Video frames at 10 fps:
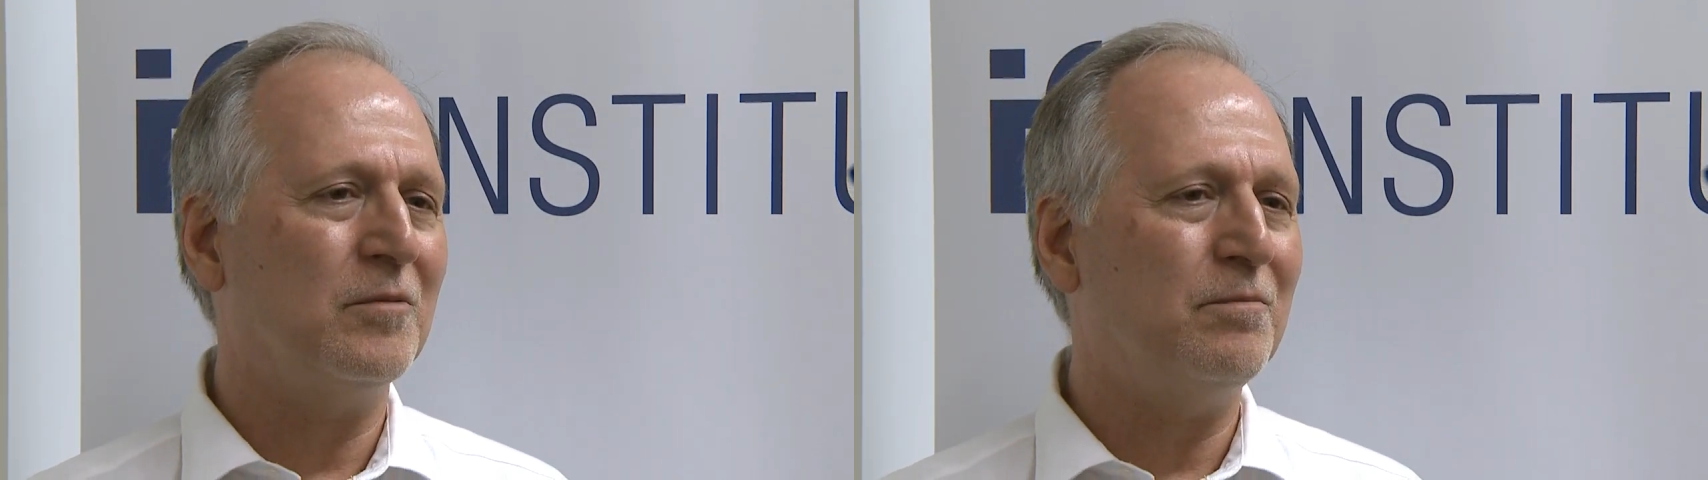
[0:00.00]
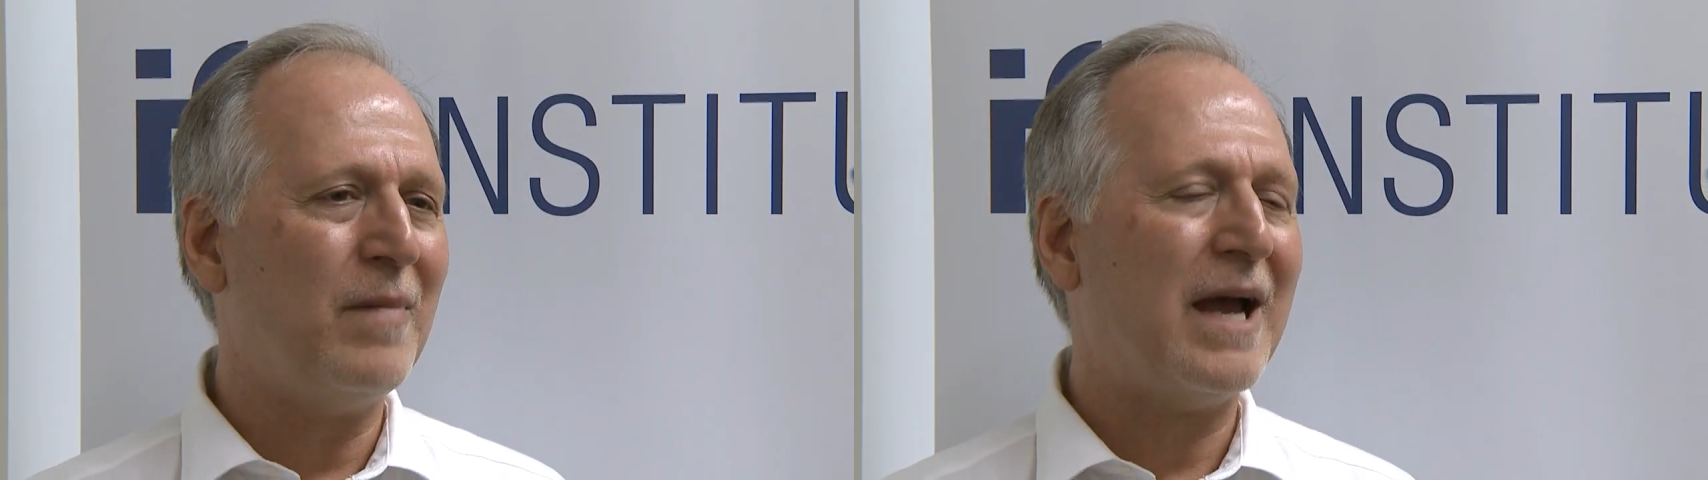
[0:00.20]

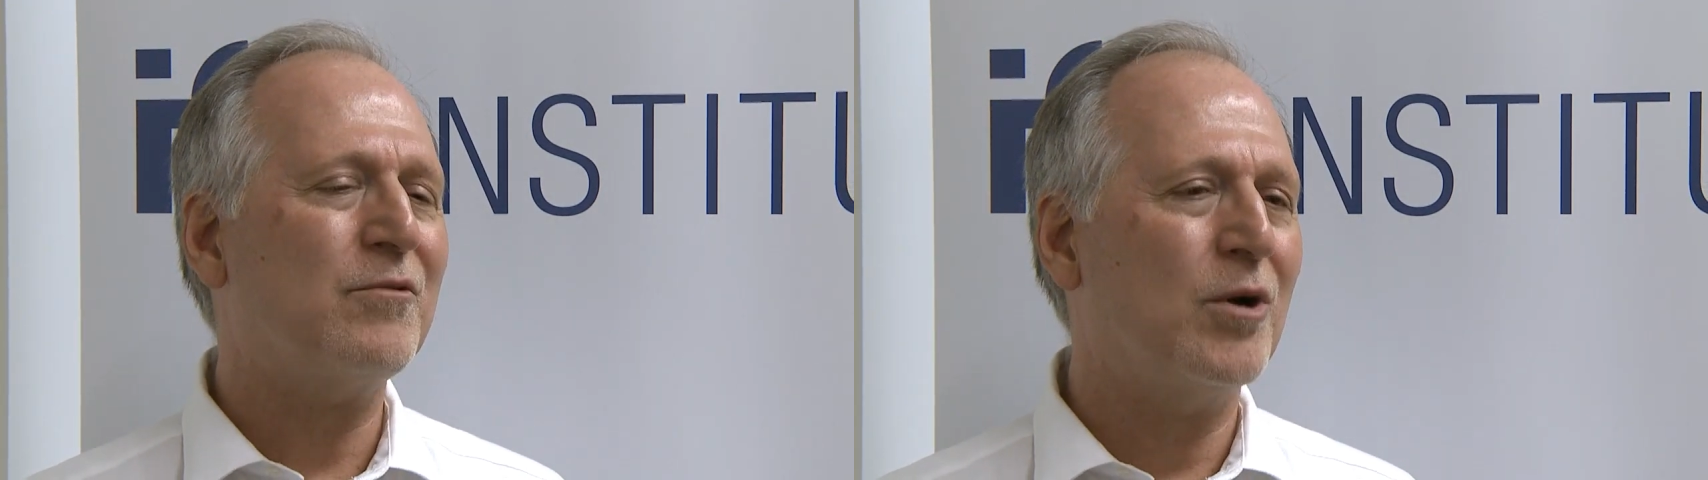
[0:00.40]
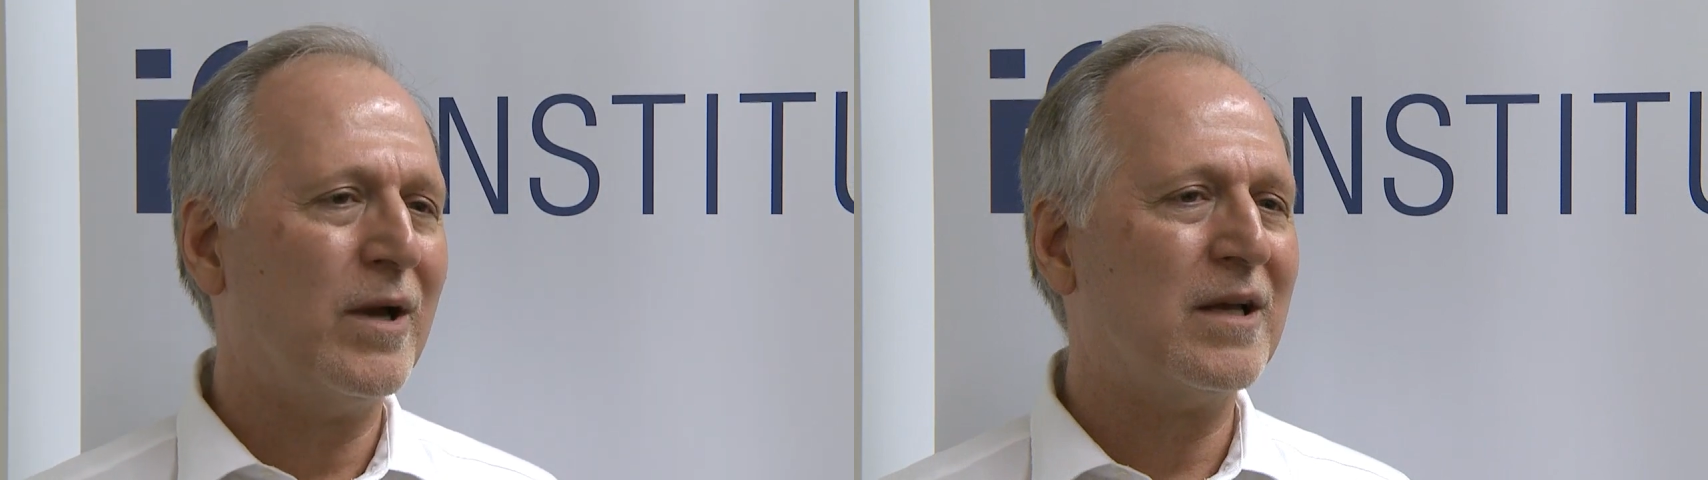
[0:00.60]

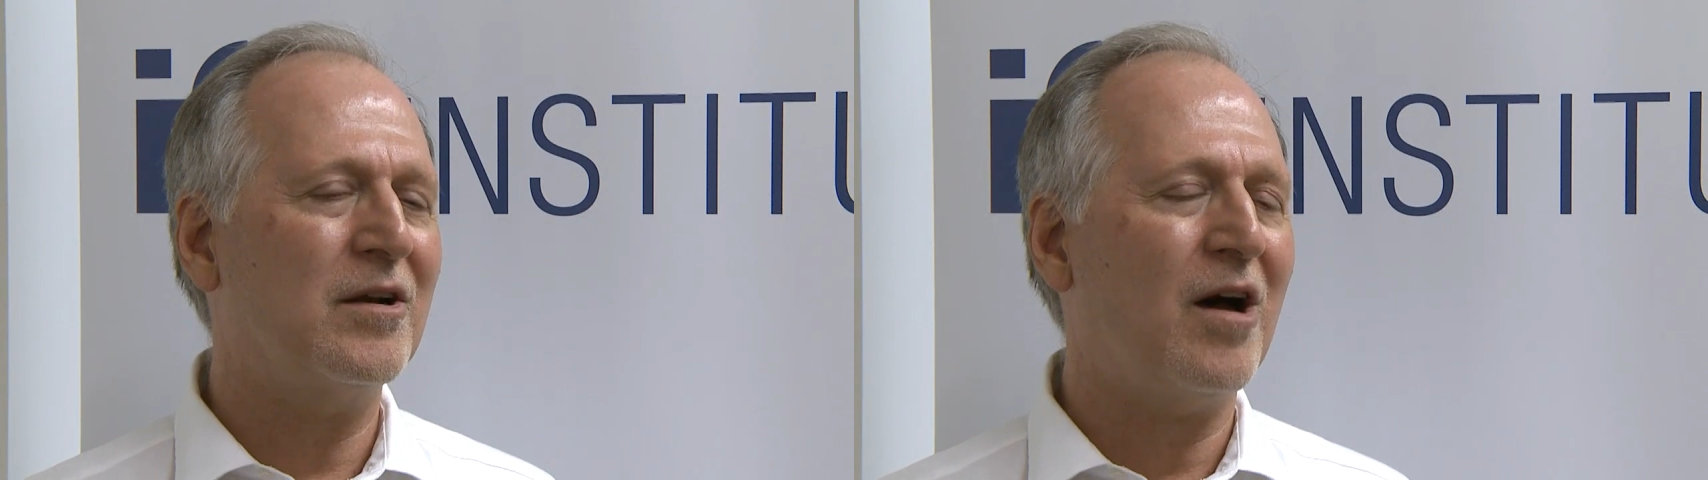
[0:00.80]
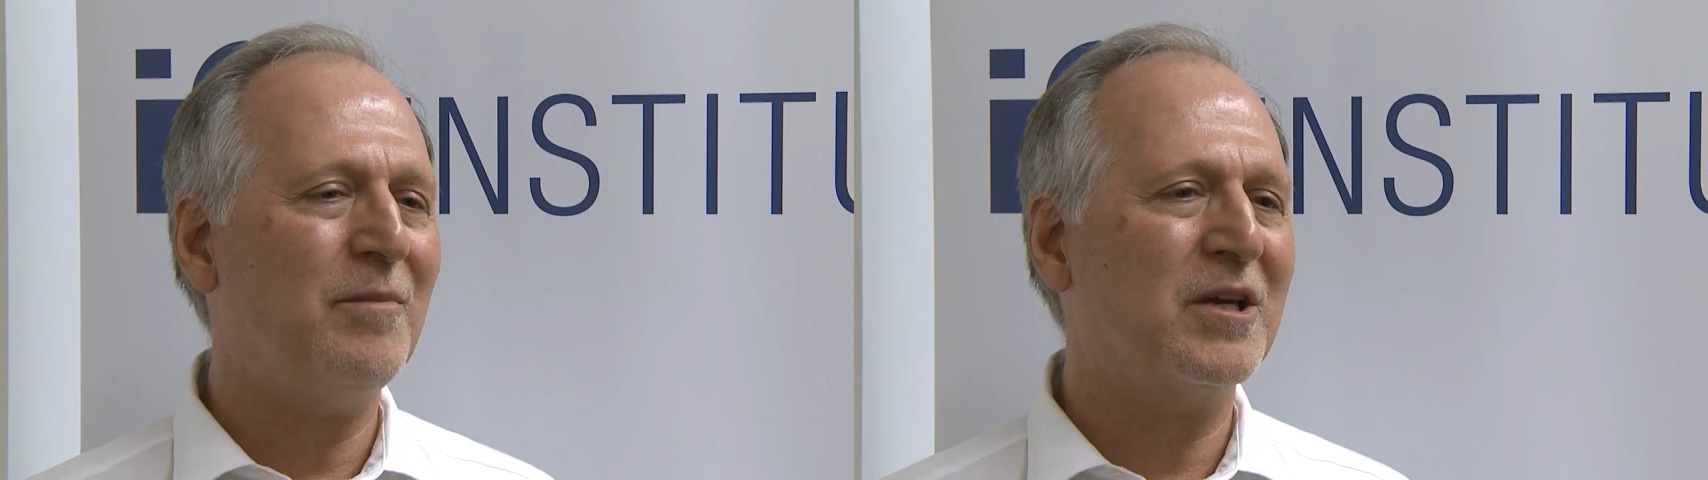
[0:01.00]

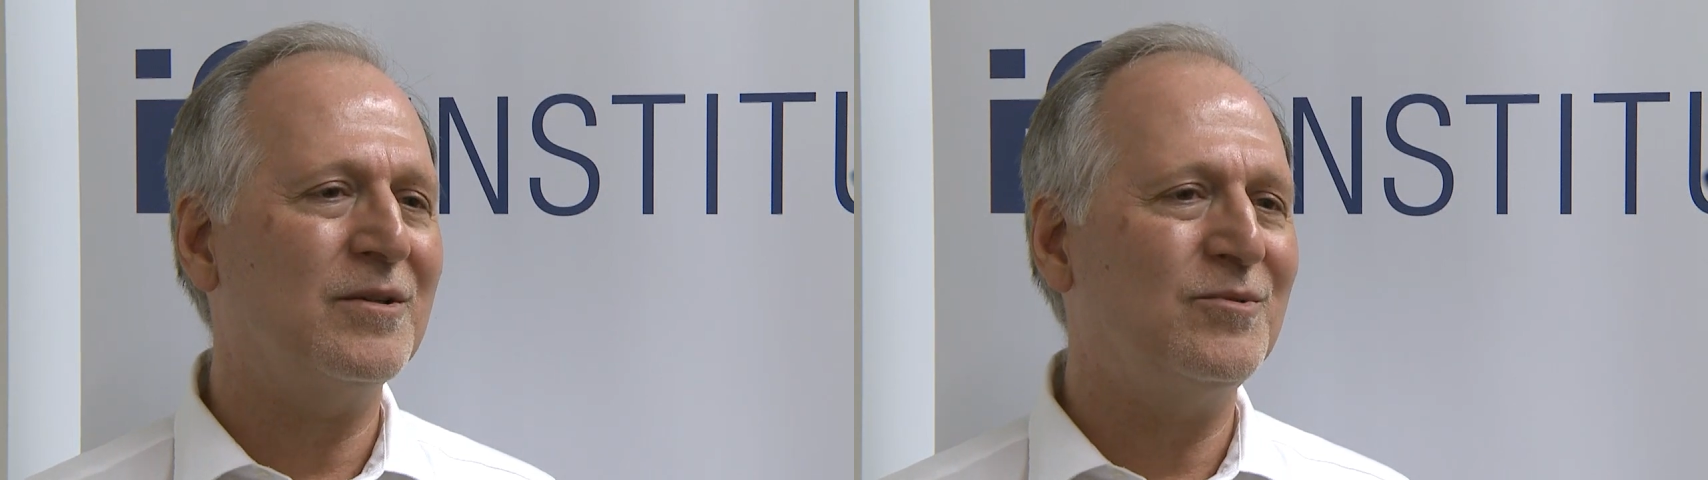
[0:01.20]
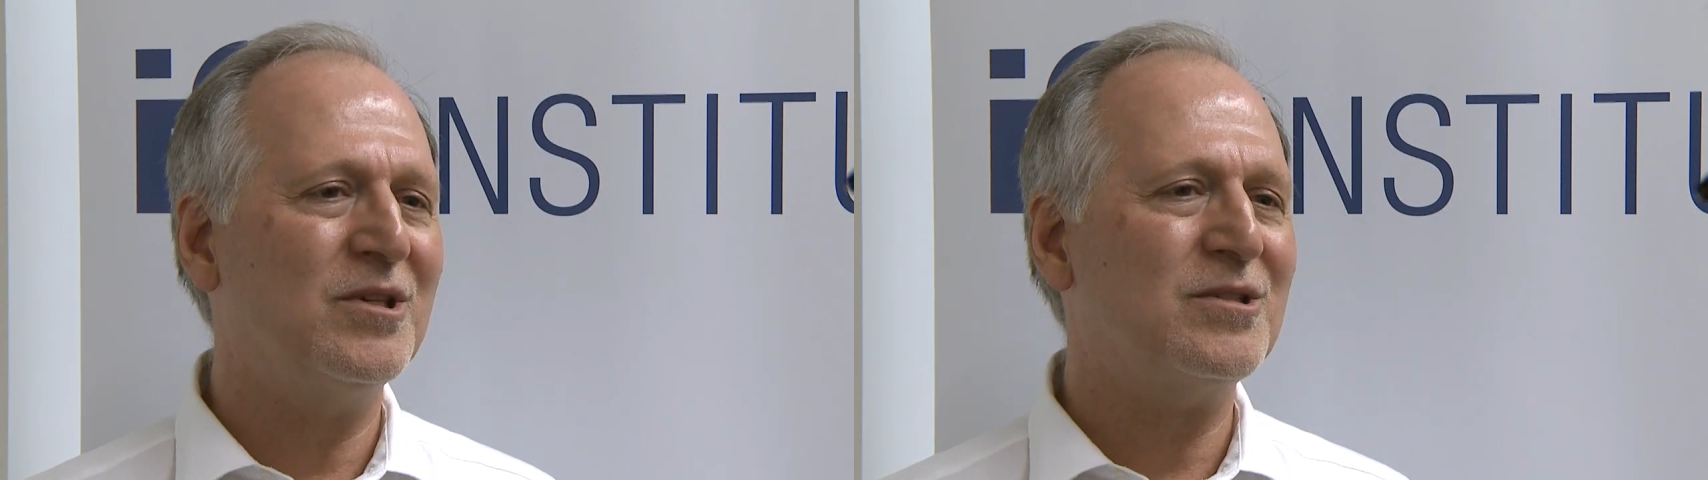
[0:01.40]
macroeconomic
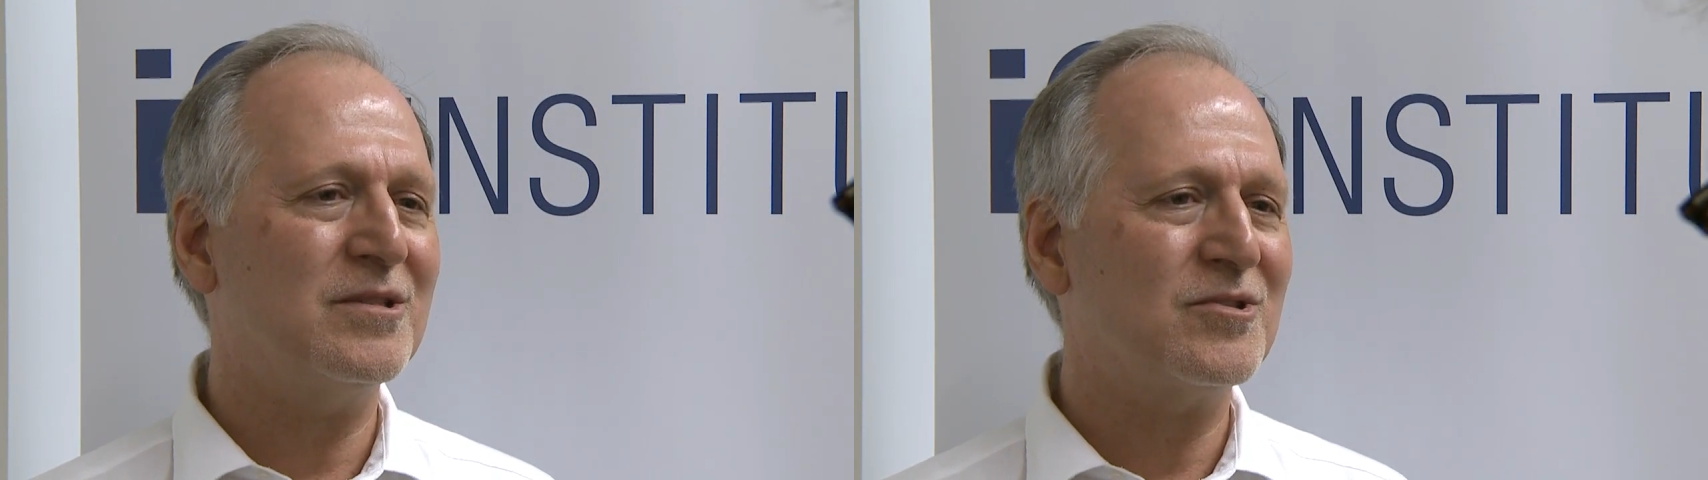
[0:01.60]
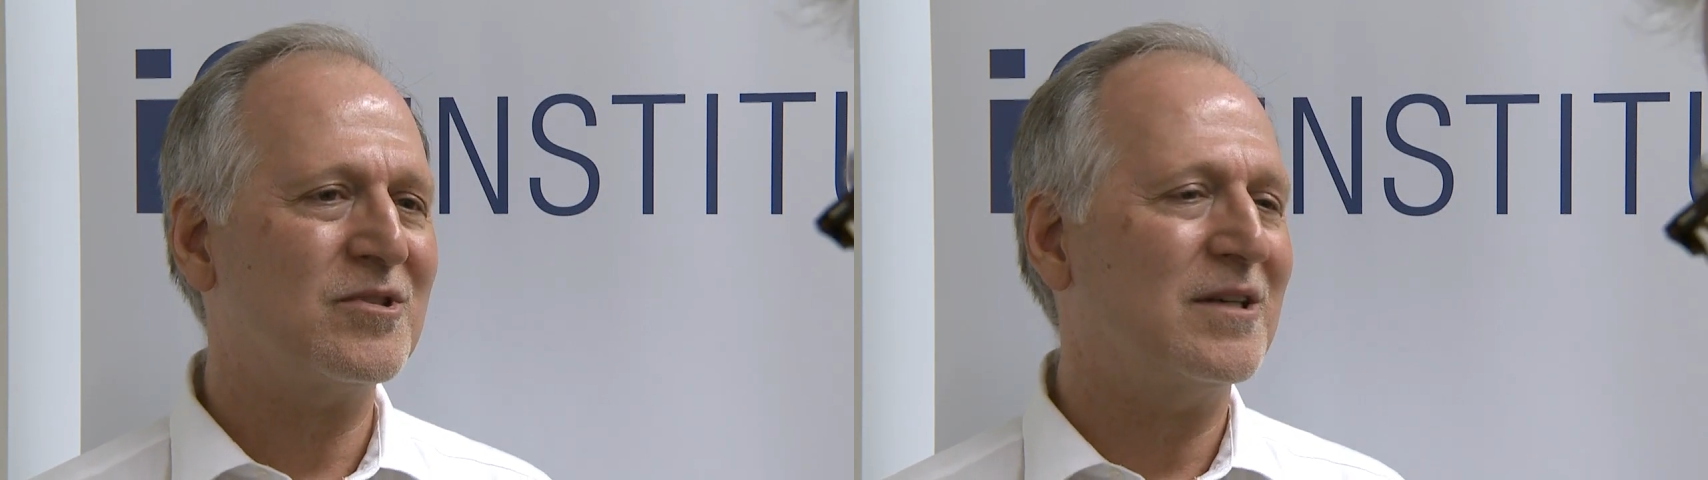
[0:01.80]
conditions,